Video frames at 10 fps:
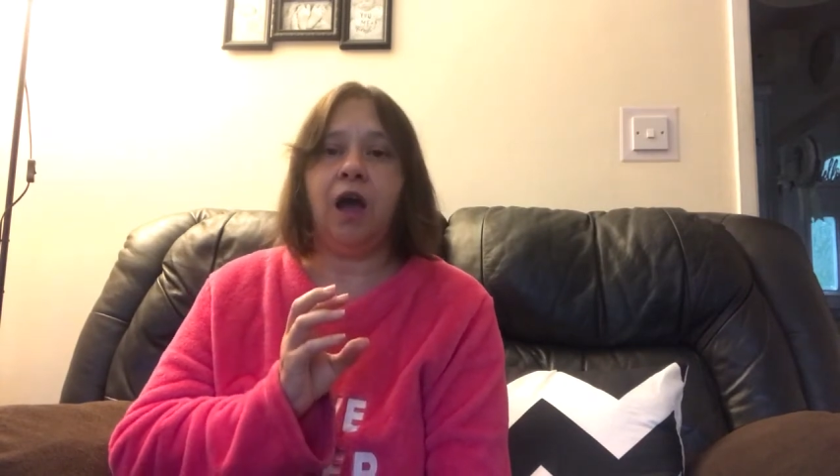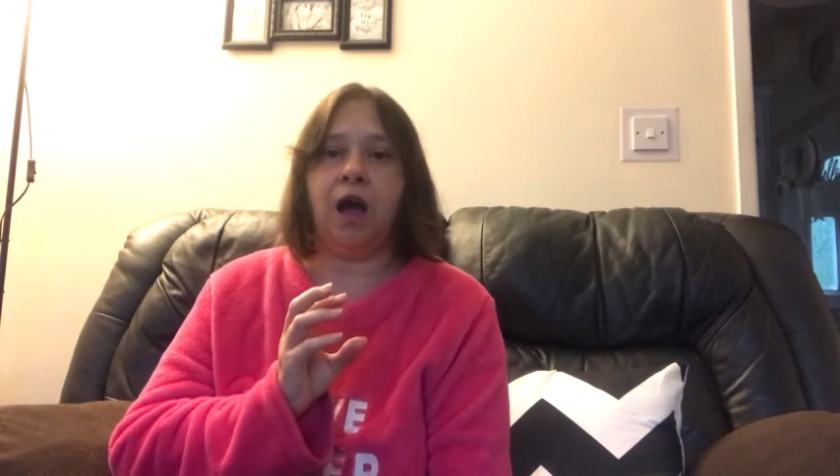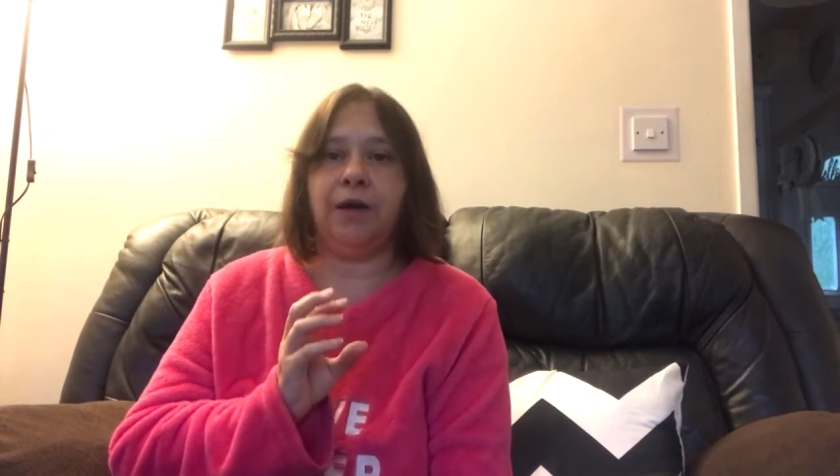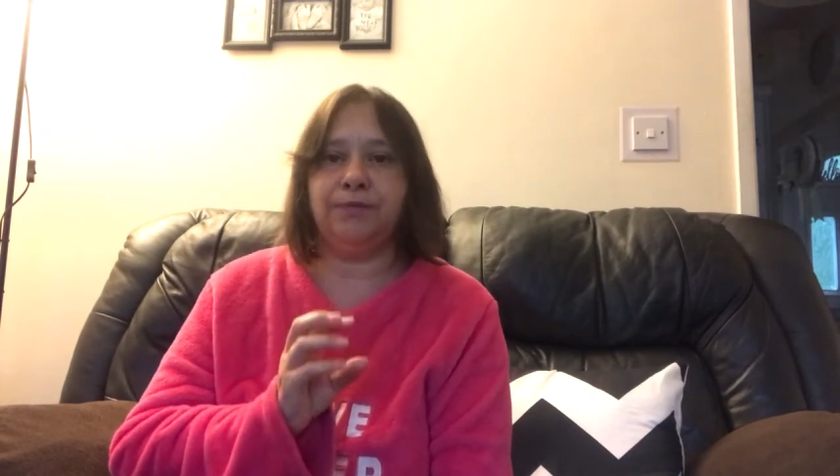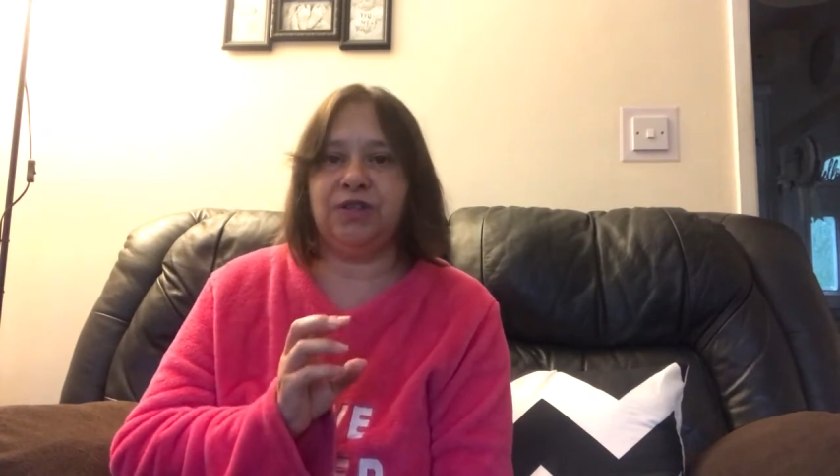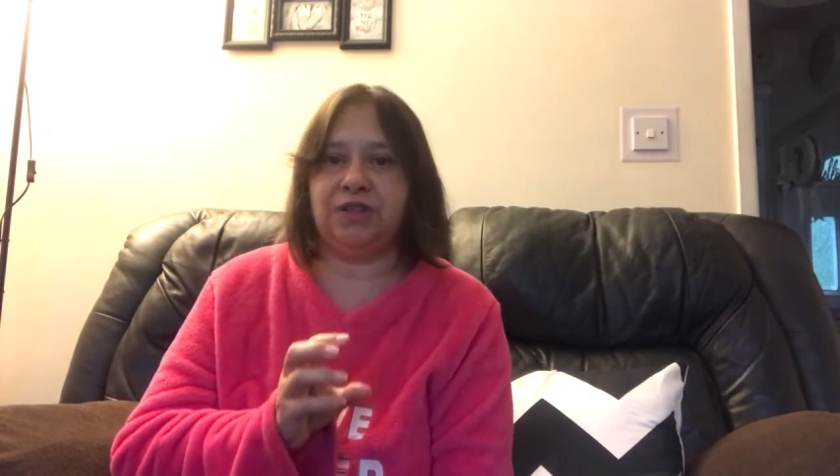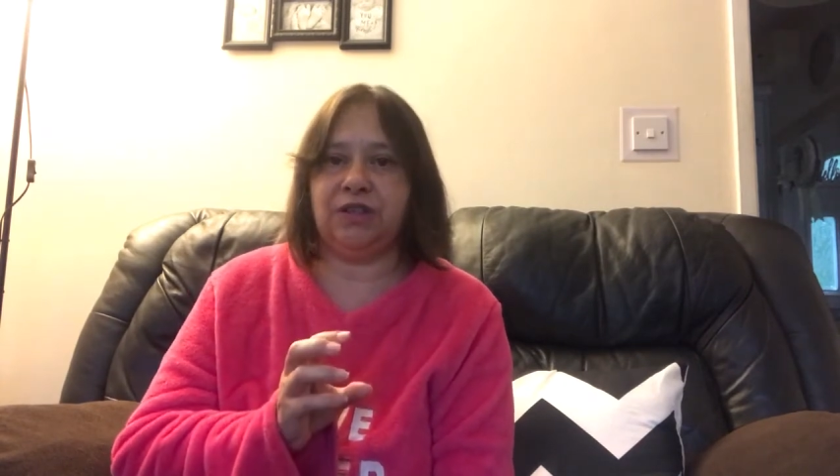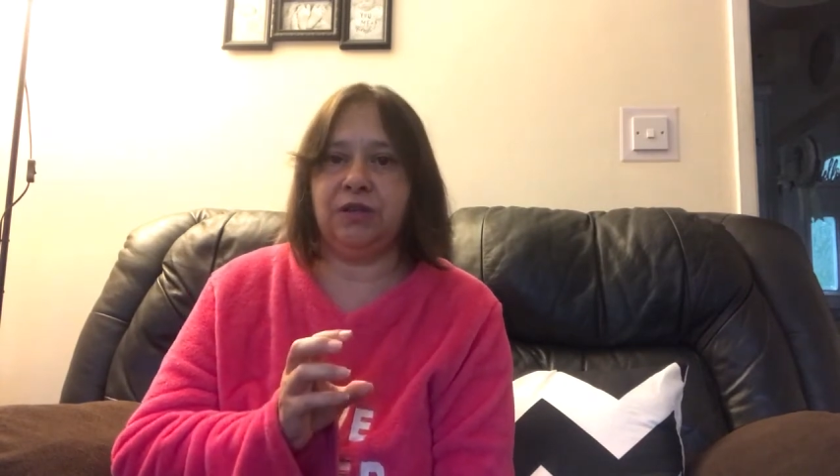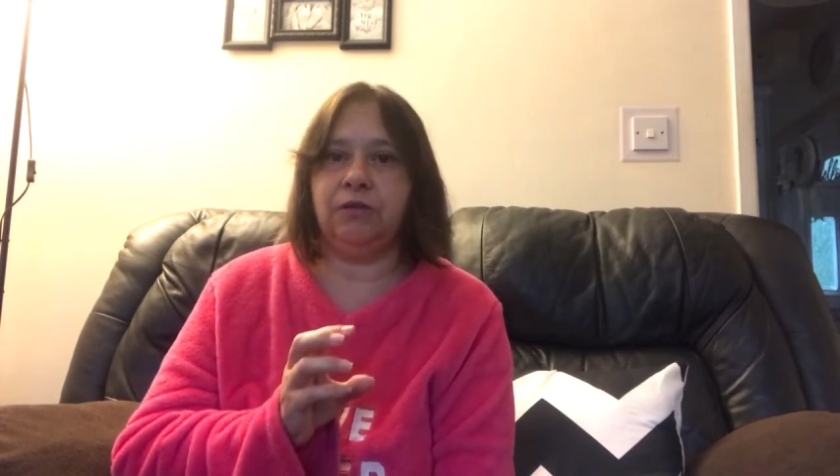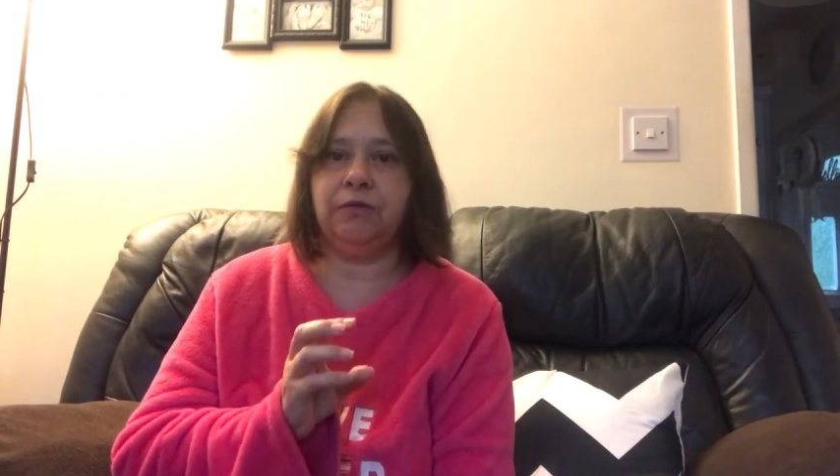I'm
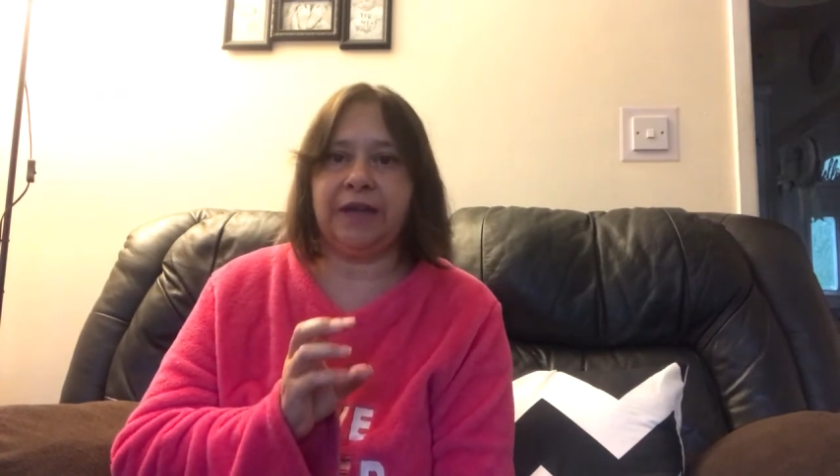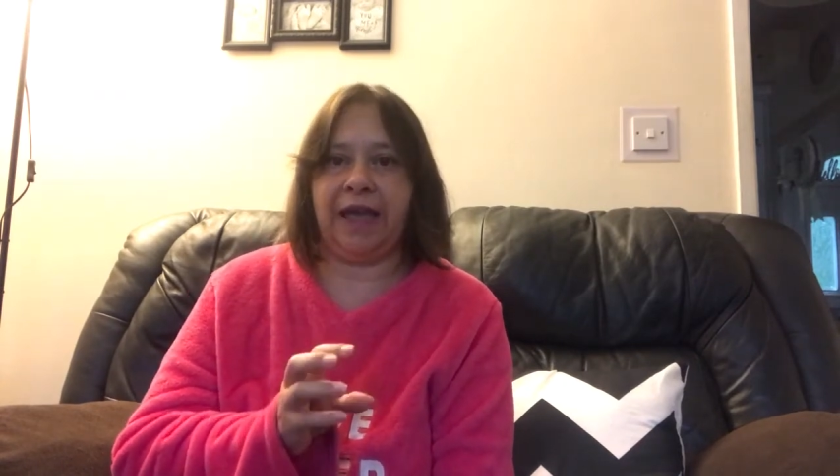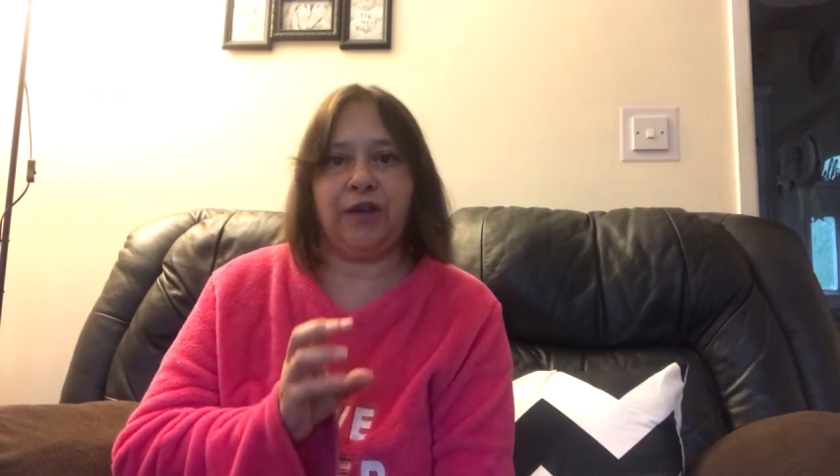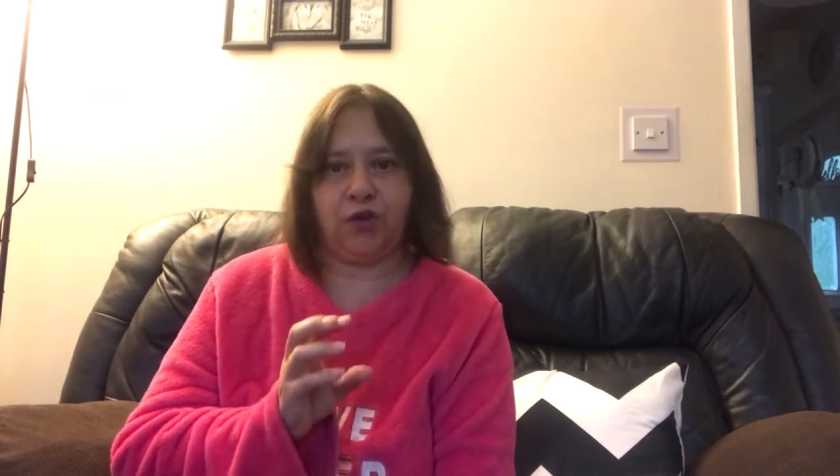still getting